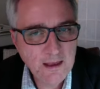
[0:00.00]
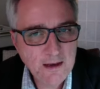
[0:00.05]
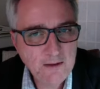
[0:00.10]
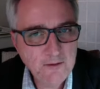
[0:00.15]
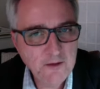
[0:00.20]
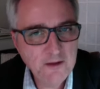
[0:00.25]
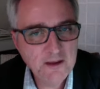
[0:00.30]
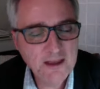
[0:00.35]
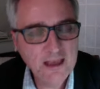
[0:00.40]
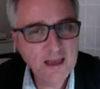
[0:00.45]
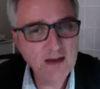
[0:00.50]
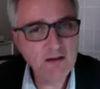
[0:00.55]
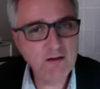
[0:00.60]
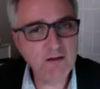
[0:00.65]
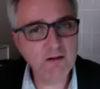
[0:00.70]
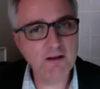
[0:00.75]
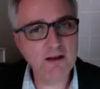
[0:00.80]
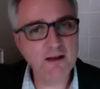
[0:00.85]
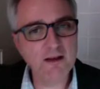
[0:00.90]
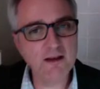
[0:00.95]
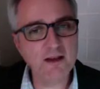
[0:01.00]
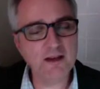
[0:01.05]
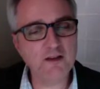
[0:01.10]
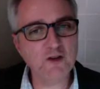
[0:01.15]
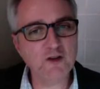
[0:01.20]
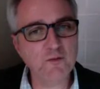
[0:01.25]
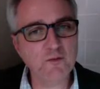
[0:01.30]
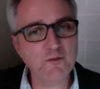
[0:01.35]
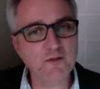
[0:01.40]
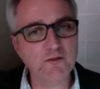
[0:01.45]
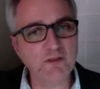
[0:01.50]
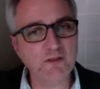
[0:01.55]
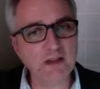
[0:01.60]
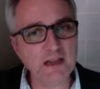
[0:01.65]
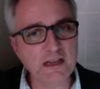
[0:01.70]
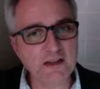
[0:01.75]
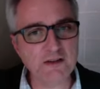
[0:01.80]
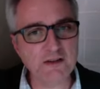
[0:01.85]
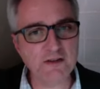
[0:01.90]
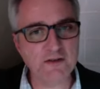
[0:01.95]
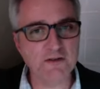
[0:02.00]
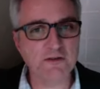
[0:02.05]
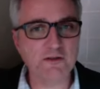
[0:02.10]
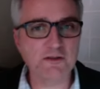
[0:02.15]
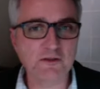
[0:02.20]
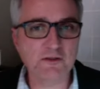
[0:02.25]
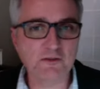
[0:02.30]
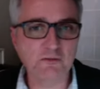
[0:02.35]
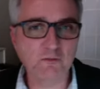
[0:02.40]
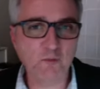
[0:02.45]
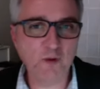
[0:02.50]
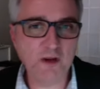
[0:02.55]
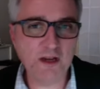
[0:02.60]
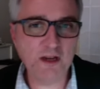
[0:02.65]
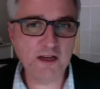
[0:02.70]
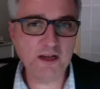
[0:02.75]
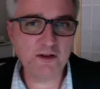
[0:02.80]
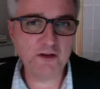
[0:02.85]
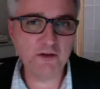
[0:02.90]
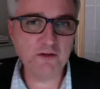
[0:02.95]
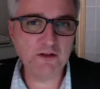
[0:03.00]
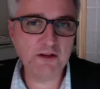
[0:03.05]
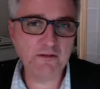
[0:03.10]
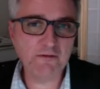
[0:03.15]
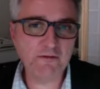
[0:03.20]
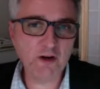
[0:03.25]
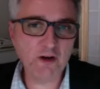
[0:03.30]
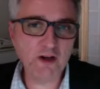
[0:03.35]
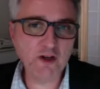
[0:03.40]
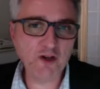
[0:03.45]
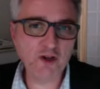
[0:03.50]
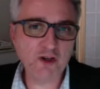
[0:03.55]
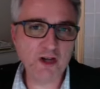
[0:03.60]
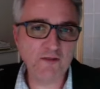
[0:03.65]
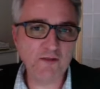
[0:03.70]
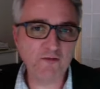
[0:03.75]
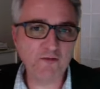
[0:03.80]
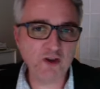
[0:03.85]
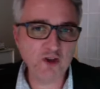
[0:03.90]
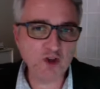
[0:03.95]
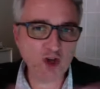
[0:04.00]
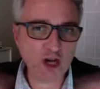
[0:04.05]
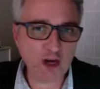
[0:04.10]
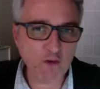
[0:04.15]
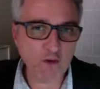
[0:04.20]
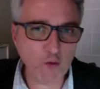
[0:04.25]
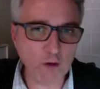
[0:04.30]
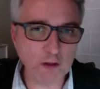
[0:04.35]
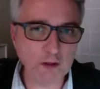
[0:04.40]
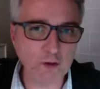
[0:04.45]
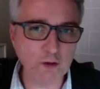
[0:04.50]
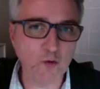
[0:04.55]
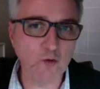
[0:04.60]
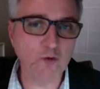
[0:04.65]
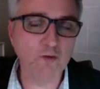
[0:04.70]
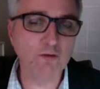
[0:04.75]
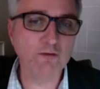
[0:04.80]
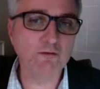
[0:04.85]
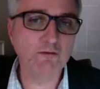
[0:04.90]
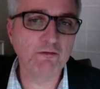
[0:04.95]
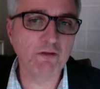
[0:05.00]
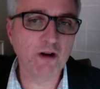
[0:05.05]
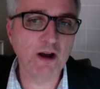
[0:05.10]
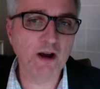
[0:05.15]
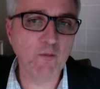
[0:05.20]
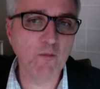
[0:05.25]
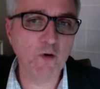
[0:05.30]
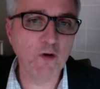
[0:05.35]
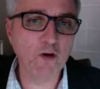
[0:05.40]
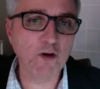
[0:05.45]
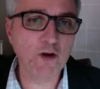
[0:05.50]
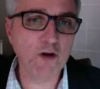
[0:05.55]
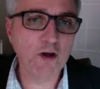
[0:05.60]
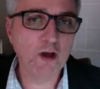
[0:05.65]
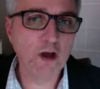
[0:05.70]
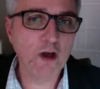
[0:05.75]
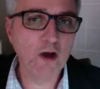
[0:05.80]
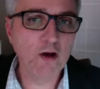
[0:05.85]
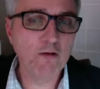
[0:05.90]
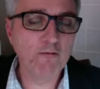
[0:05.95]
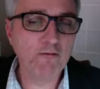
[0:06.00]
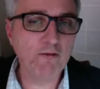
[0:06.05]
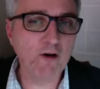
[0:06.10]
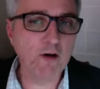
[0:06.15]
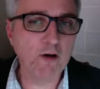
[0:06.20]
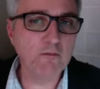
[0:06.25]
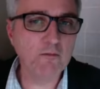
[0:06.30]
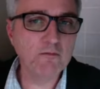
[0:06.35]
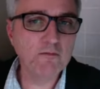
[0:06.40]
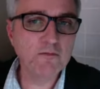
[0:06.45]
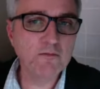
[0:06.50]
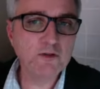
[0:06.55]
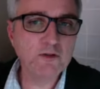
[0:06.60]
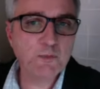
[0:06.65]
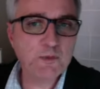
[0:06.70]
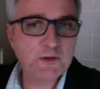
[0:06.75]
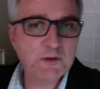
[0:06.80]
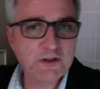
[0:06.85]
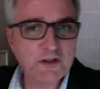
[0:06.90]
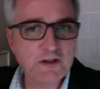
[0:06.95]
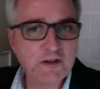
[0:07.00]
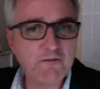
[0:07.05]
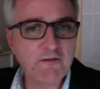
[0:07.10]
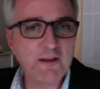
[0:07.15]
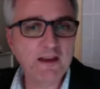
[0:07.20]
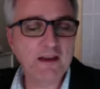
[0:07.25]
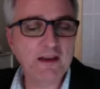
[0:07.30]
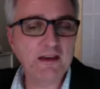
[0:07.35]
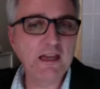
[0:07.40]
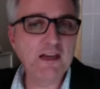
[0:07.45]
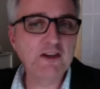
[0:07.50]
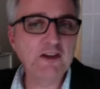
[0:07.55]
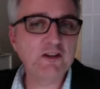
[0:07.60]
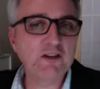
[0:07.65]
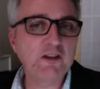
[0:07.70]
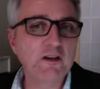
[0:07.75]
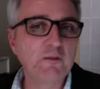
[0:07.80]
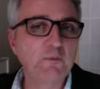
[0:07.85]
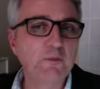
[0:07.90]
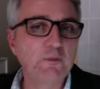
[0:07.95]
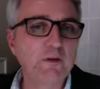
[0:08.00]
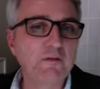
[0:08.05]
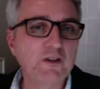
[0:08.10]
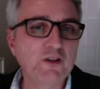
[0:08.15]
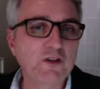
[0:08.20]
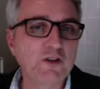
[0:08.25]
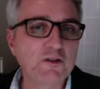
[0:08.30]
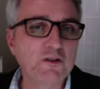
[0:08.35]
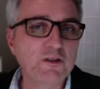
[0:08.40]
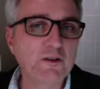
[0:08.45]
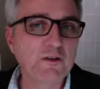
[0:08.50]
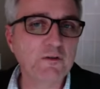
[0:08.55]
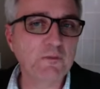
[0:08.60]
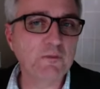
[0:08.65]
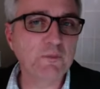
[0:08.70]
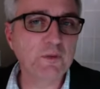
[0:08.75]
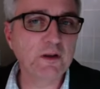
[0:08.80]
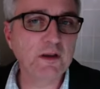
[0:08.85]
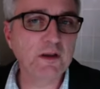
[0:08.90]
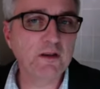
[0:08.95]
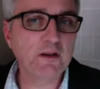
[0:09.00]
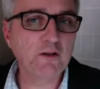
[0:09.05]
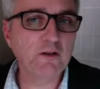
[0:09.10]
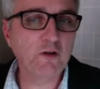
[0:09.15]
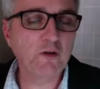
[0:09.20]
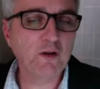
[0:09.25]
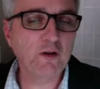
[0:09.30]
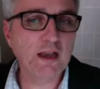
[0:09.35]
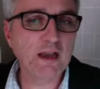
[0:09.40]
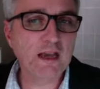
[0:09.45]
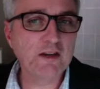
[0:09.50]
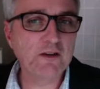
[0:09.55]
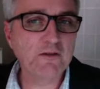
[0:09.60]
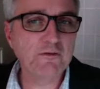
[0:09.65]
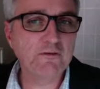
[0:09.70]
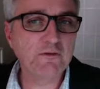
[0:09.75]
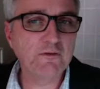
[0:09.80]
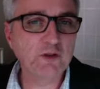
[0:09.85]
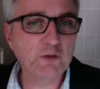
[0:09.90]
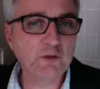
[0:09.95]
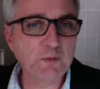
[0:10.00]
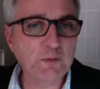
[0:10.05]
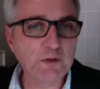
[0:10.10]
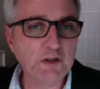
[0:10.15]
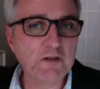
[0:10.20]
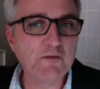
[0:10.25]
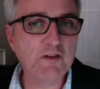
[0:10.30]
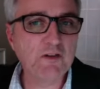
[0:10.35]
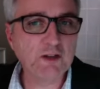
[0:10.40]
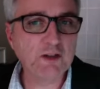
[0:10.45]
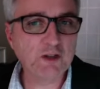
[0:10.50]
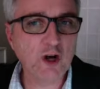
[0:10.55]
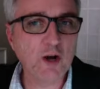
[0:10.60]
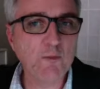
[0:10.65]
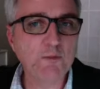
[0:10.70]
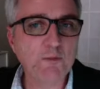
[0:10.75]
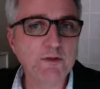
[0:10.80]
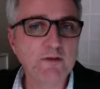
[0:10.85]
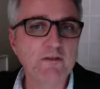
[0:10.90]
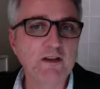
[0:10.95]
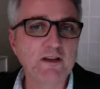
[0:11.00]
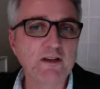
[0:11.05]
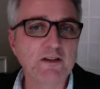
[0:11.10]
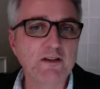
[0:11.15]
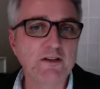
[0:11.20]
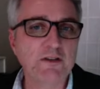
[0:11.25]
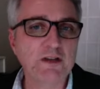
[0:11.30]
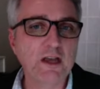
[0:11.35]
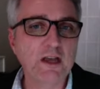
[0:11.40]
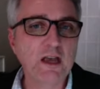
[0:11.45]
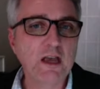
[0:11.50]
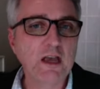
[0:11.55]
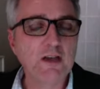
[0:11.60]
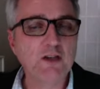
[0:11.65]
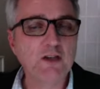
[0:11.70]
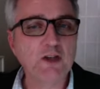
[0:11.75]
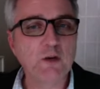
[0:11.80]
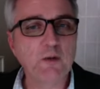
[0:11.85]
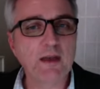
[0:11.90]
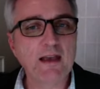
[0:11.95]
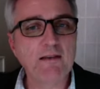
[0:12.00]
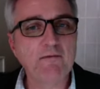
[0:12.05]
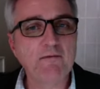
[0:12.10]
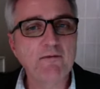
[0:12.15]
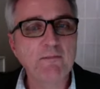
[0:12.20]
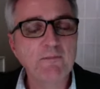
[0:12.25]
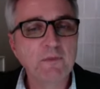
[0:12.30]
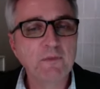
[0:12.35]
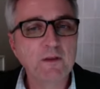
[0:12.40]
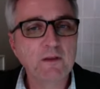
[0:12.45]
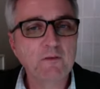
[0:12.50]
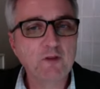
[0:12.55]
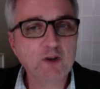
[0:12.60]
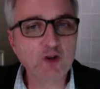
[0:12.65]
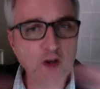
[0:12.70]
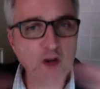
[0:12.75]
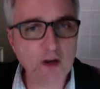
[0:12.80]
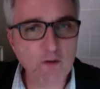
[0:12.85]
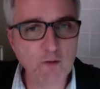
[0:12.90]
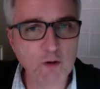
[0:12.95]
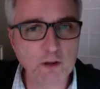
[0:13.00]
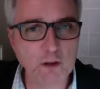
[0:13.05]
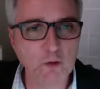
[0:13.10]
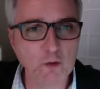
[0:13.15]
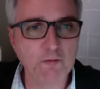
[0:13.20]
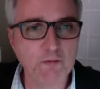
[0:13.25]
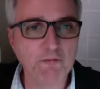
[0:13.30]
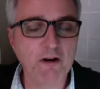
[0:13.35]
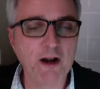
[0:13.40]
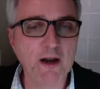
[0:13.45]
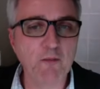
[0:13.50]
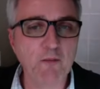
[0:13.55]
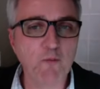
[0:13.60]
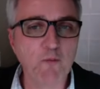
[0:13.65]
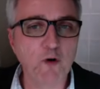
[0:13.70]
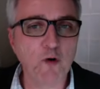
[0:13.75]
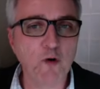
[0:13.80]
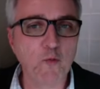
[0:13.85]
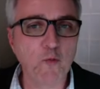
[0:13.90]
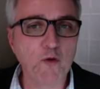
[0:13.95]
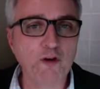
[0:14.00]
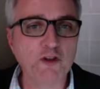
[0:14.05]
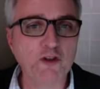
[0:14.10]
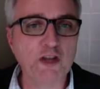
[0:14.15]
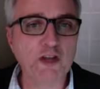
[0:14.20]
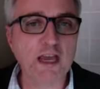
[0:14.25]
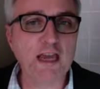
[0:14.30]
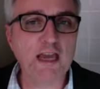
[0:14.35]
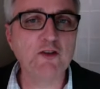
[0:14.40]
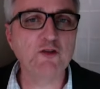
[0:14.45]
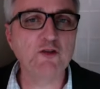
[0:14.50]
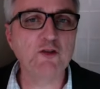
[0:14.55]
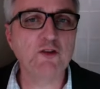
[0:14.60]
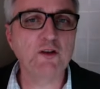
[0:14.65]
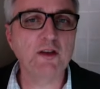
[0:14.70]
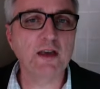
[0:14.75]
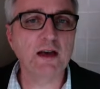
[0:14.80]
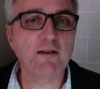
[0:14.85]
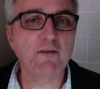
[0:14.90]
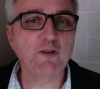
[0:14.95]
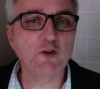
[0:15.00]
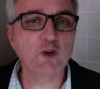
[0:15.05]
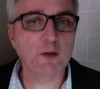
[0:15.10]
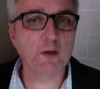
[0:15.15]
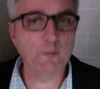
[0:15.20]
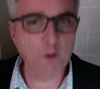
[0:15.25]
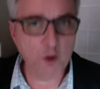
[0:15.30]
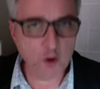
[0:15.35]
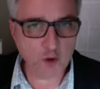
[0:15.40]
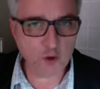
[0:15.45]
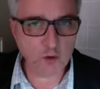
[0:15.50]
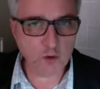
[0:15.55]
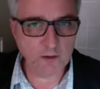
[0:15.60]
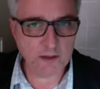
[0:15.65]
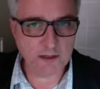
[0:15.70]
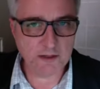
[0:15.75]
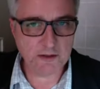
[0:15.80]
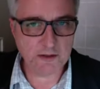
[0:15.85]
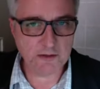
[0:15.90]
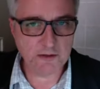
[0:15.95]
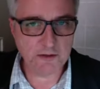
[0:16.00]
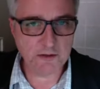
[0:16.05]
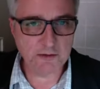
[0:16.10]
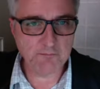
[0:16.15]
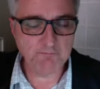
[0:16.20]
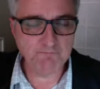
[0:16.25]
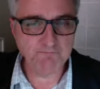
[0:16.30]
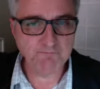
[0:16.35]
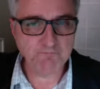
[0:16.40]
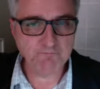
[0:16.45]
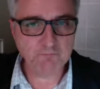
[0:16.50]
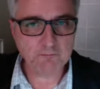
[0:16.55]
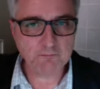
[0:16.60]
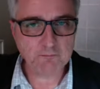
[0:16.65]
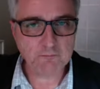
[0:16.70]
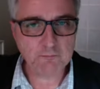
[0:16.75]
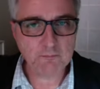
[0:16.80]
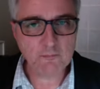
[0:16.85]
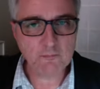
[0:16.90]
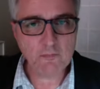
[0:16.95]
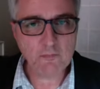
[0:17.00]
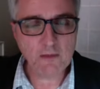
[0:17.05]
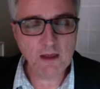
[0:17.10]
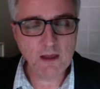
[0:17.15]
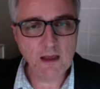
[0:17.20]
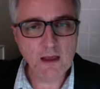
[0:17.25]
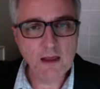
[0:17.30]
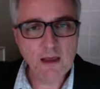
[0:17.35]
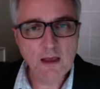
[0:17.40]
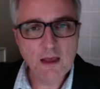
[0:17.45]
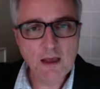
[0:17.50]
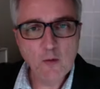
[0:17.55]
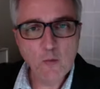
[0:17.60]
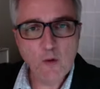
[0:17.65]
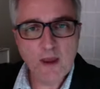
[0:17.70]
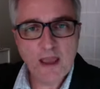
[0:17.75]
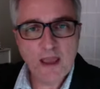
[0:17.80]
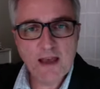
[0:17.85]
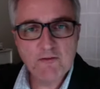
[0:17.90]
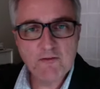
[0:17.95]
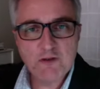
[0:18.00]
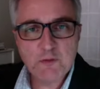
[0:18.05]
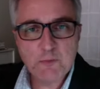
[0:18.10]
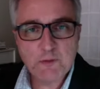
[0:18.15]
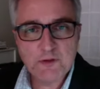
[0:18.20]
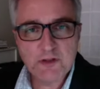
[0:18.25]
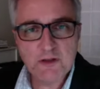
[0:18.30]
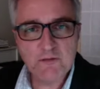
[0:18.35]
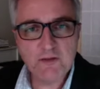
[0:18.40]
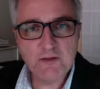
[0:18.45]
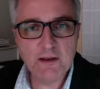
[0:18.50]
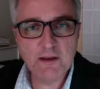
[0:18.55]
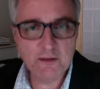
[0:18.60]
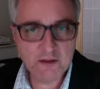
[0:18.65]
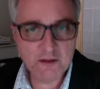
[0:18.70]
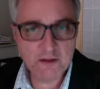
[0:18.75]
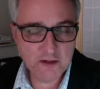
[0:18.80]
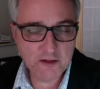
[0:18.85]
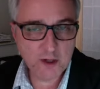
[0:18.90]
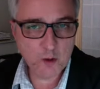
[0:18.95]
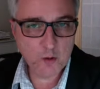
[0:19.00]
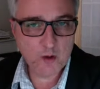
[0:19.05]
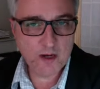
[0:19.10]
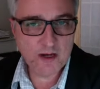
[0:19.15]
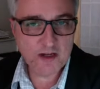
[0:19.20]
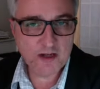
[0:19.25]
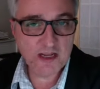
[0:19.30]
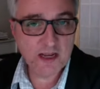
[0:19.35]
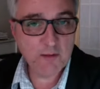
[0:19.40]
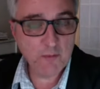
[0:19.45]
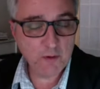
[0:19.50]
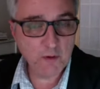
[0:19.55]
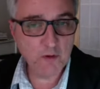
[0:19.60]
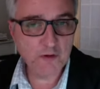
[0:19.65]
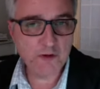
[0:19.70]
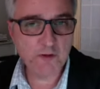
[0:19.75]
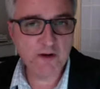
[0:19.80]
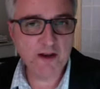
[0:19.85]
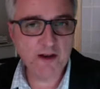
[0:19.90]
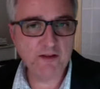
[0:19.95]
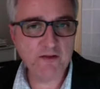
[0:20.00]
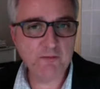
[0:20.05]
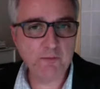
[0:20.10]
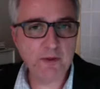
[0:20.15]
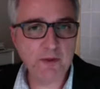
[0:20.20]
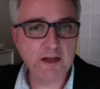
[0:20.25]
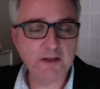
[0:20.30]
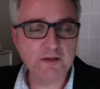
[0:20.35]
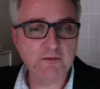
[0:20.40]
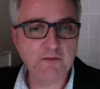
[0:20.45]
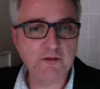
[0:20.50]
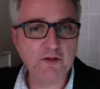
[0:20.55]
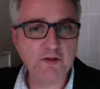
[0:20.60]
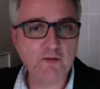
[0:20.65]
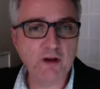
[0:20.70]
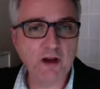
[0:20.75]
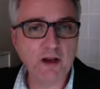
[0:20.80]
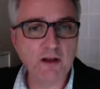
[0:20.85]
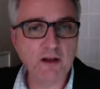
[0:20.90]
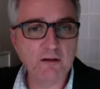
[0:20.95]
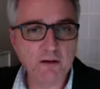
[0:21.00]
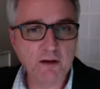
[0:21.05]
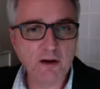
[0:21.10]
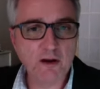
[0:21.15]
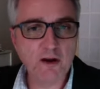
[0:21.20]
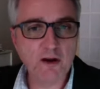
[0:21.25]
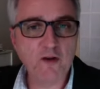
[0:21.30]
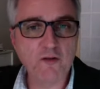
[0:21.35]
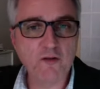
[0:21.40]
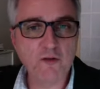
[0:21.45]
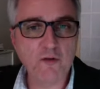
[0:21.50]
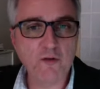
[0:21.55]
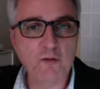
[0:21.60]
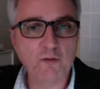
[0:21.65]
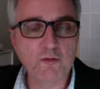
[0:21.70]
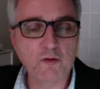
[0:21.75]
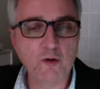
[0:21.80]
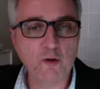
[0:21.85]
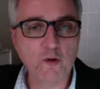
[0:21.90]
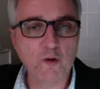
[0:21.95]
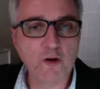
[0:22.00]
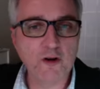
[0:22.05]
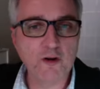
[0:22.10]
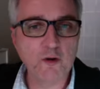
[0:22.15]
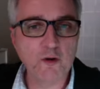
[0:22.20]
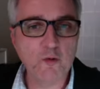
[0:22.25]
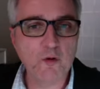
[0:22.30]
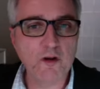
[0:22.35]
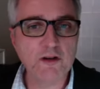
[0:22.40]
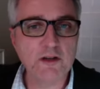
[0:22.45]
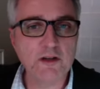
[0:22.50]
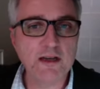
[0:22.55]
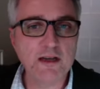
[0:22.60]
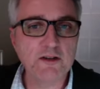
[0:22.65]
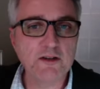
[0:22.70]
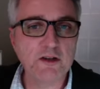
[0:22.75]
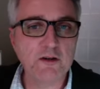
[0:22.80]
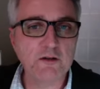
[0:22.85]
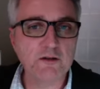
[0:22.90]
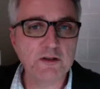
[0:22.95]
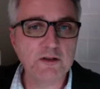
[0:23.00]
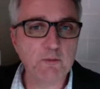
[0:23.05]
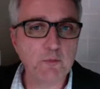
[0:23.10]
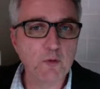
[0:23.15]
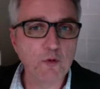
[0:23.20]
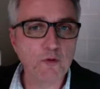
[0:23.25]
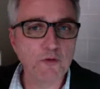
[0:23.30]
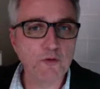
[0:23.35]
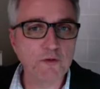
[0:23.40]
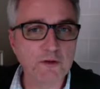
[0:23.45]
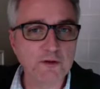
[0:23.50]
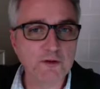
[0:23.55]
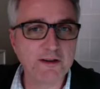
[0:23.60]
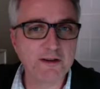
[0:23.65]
The area, in terms of leases, we need to differentiate the general law framework from specific legislative provisions that have been created for specific types of leases. So we have the general law framework, which tends to govern commercial leases. We have specific, and this is in Queensland, but also in other parts of Australia, and I know you're not in Queensland, so it's important